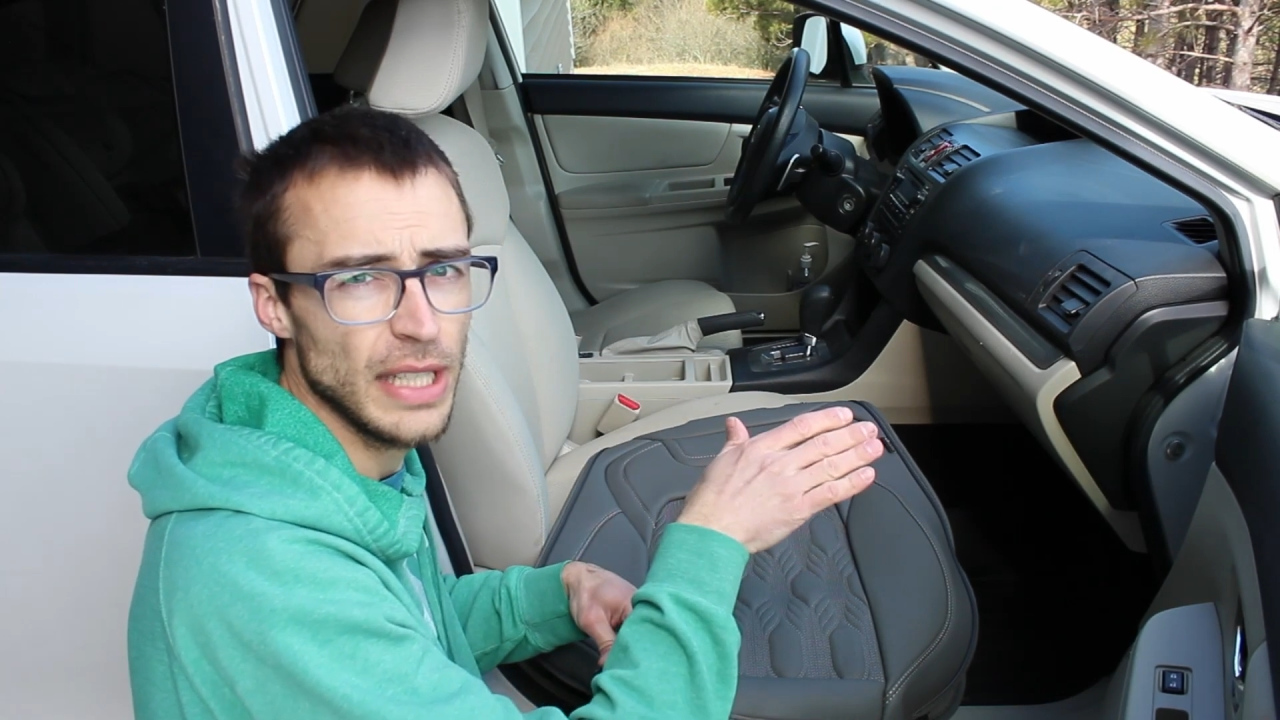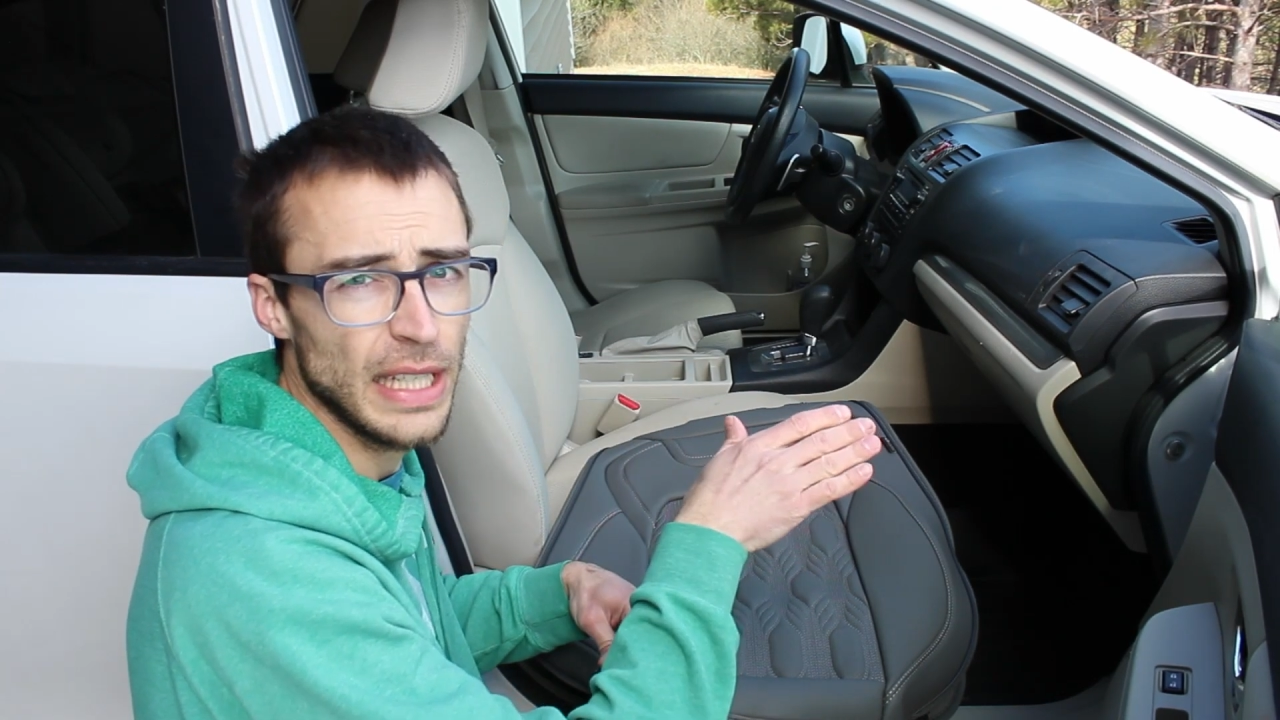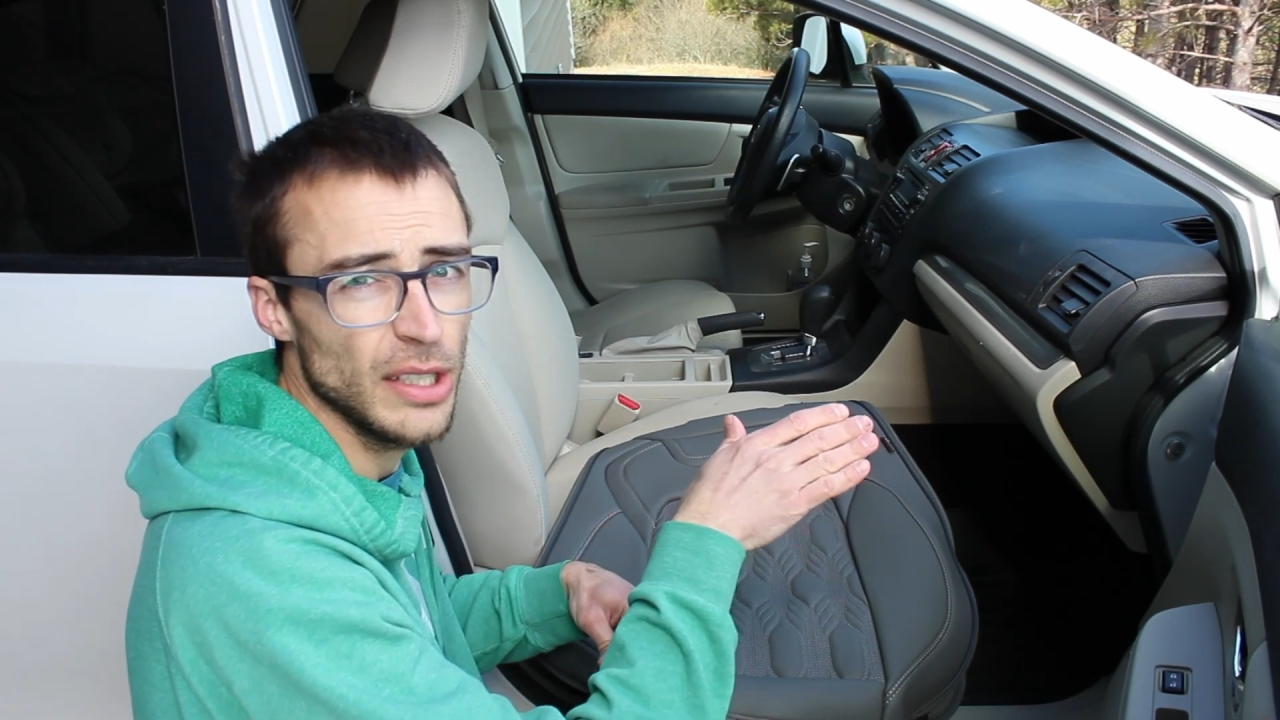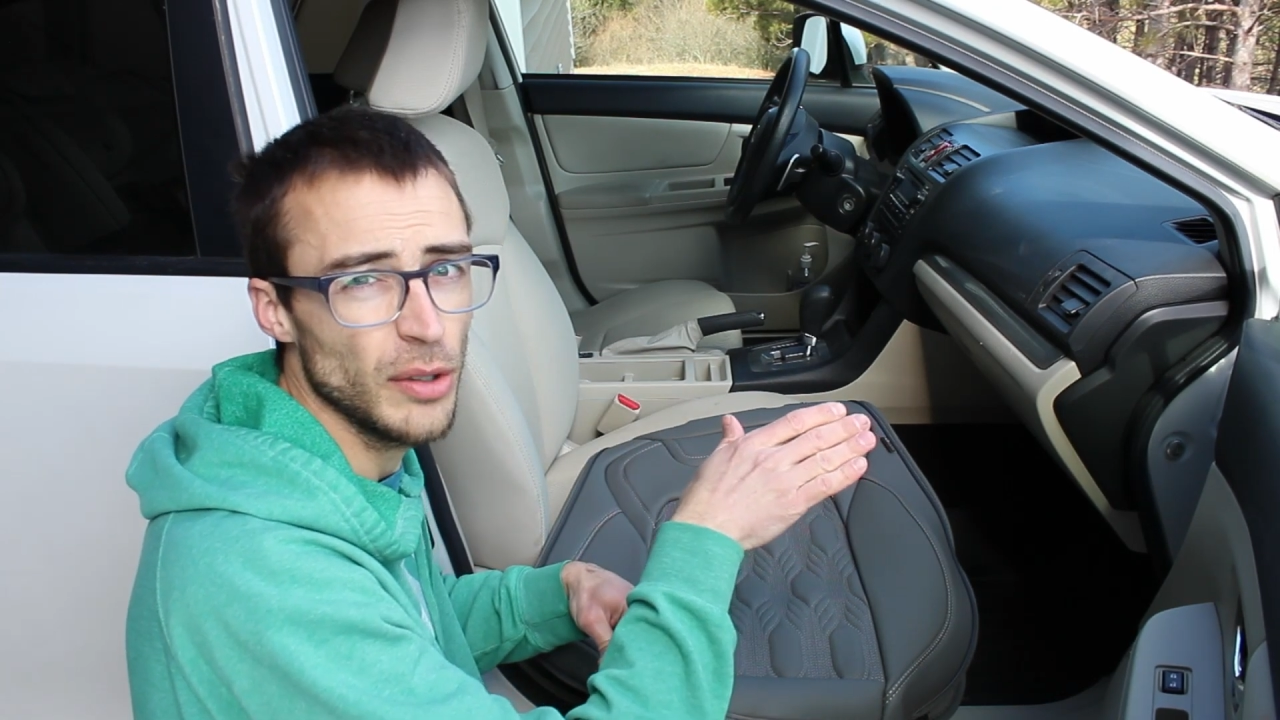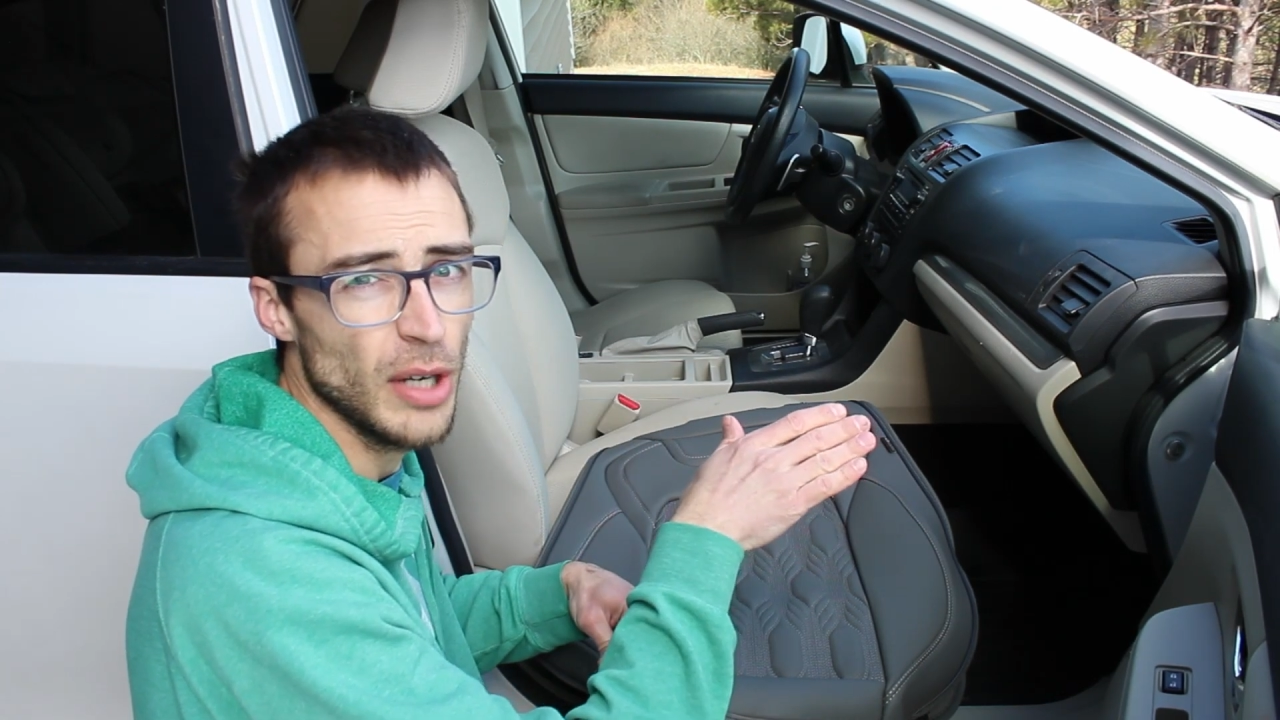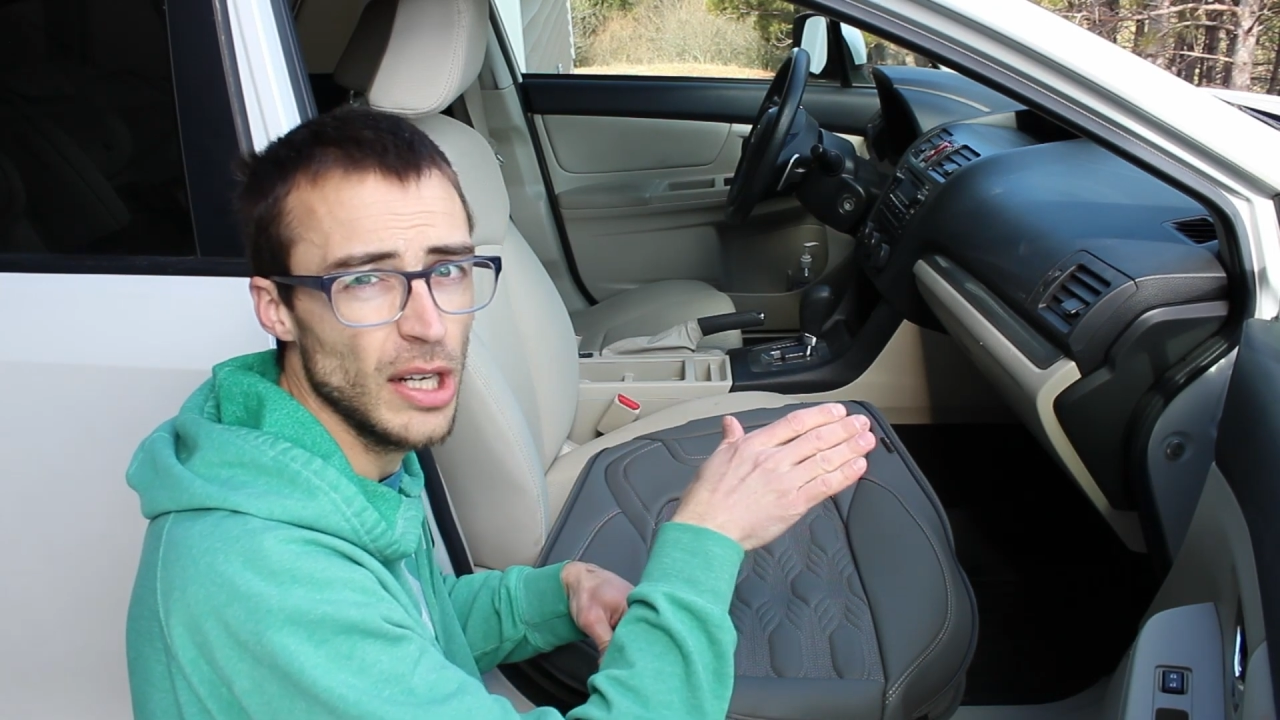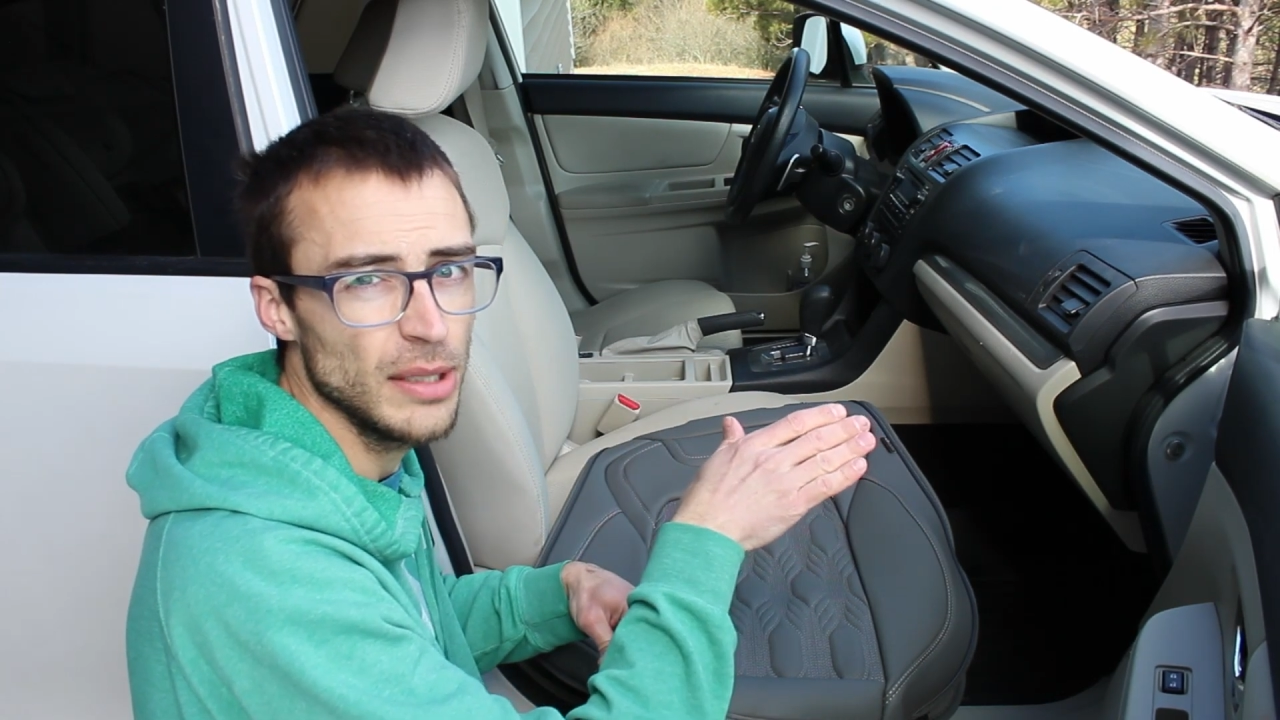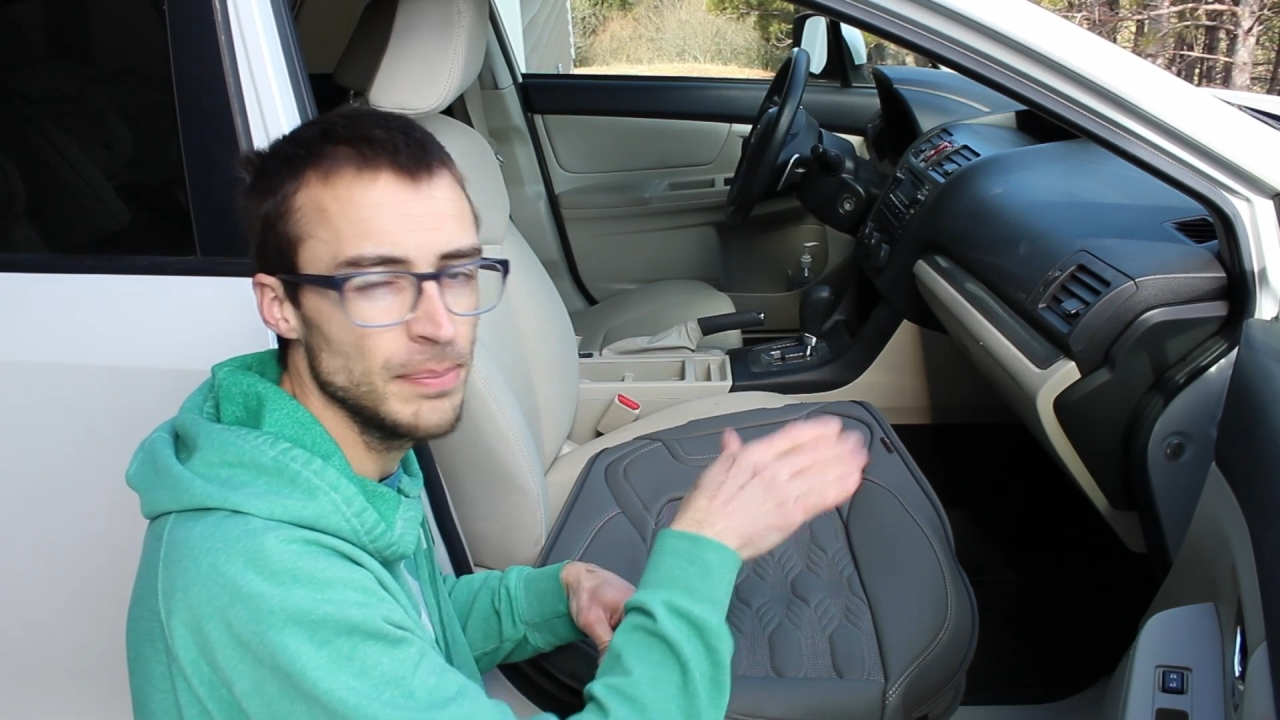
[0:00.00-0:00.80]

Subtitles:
you can't go wrong.